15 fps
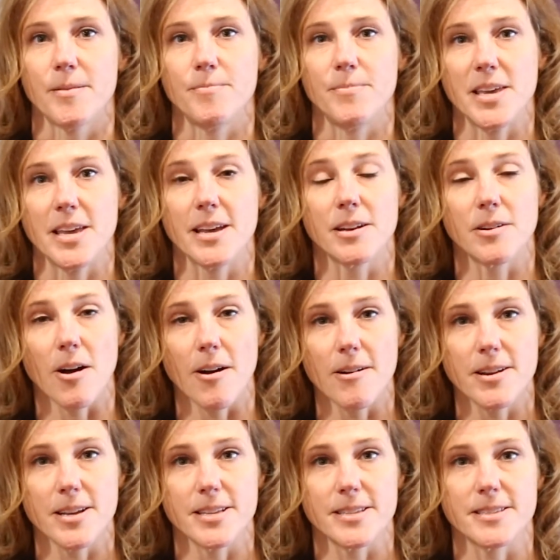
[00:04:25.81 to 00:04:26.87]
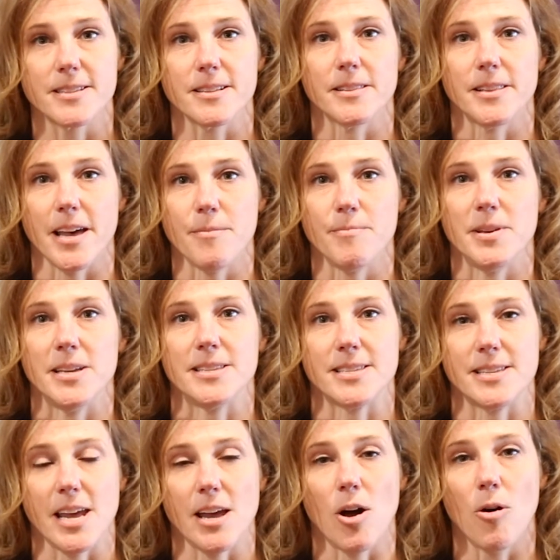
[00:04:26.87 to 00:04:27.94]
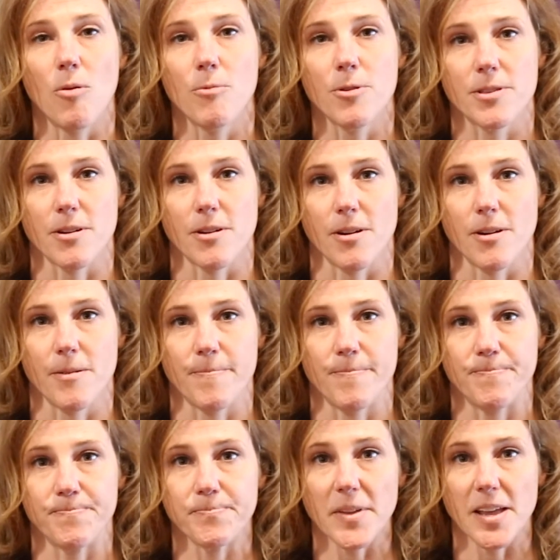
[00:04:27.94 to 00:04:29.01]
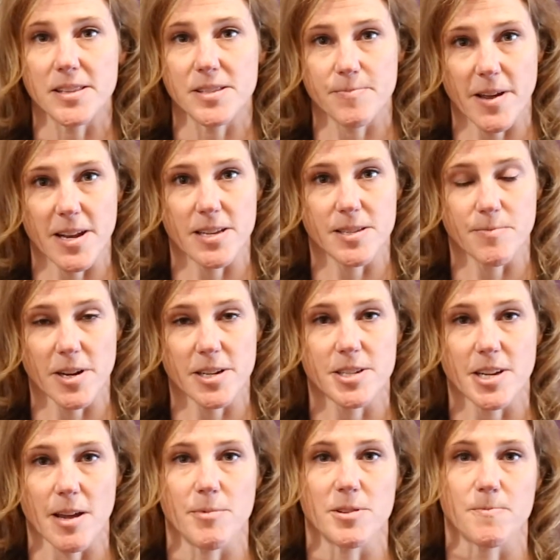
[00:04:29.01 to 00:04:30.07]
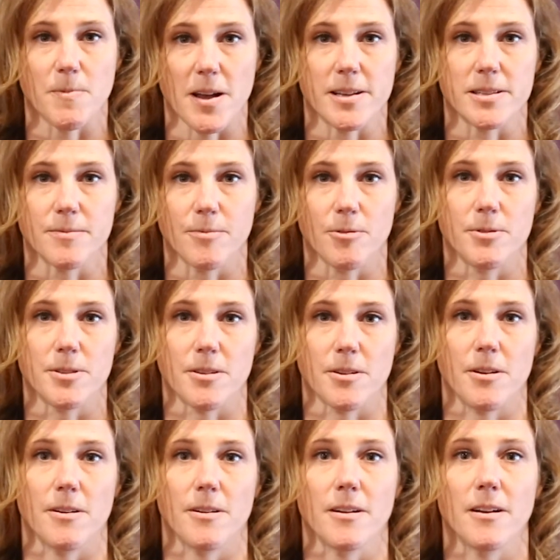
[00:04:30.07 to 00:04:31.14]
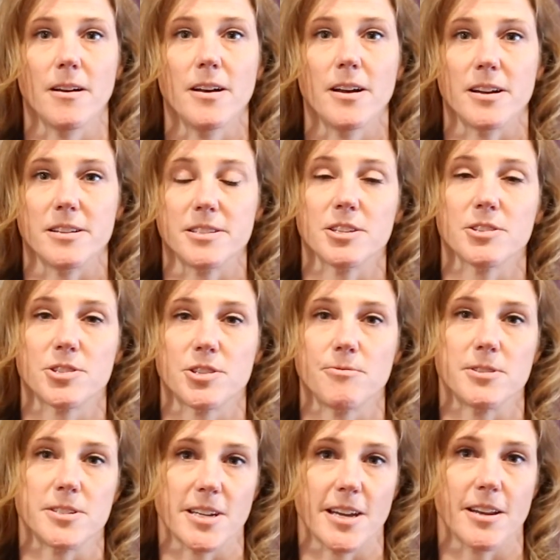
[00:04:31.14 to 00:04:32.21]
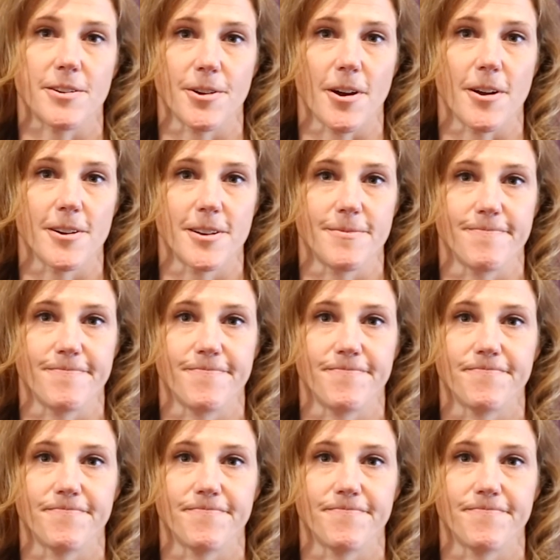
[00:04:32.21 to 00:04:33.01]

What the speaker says: Being an artist let me stay home with her and spend as much time as possible with her until she went to kindergarten.